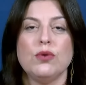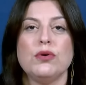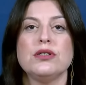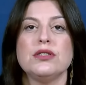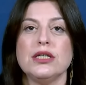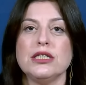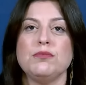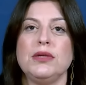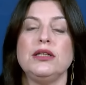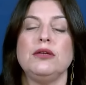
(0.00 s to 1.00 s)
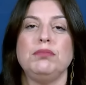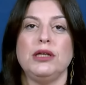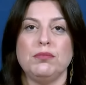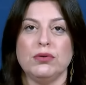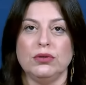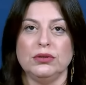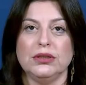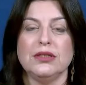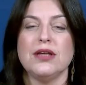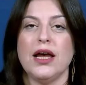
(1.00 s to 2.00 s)
where 6 million people
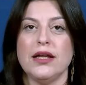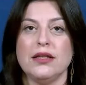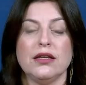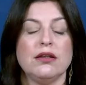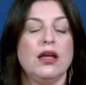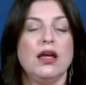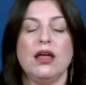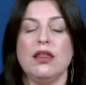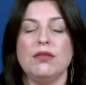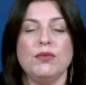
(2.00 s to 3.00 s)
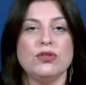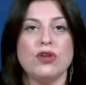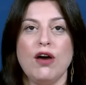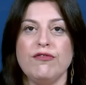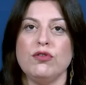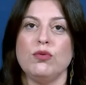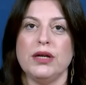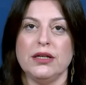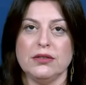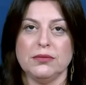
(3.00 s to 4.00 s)
died in the most awful
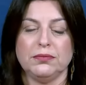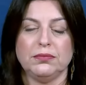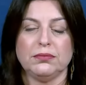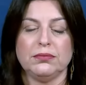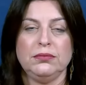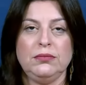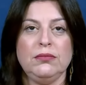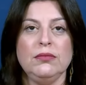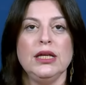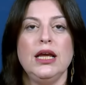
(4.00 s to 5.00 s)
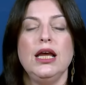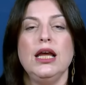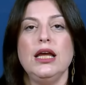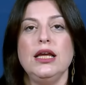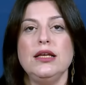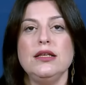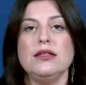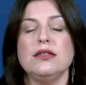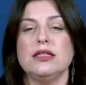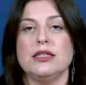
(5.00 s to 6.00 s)
ways,
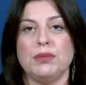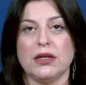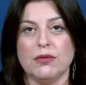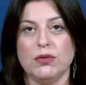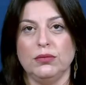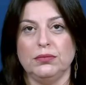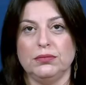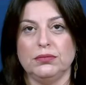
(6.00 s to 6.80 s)
is despicable.